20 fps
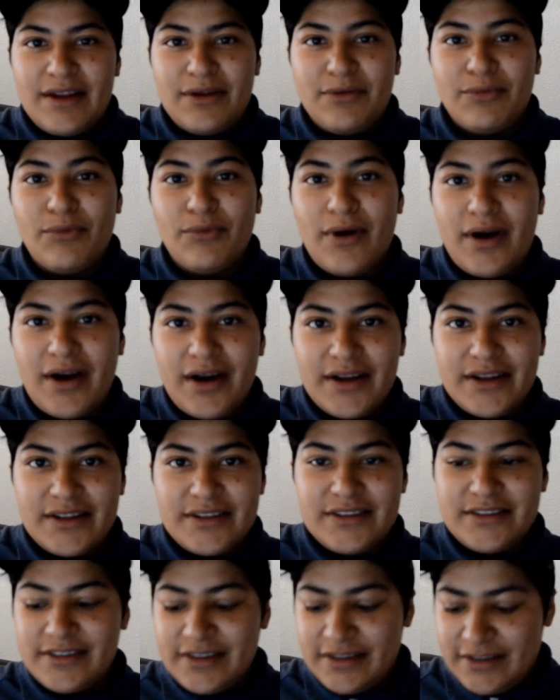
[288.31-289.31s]

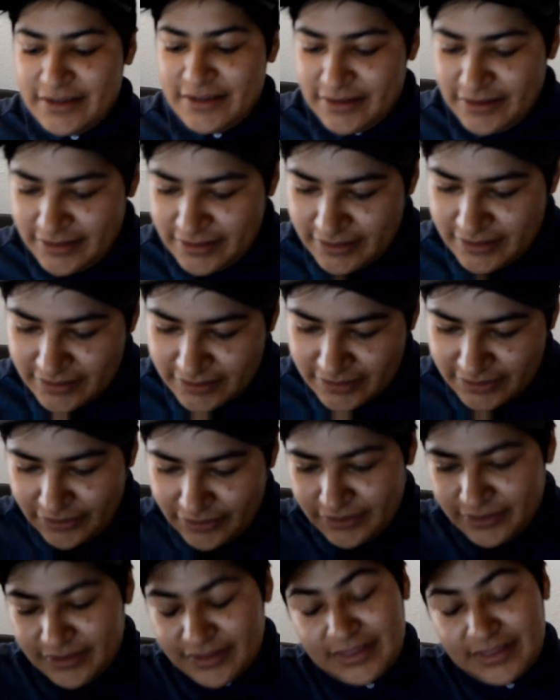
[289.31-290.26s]
rods and certain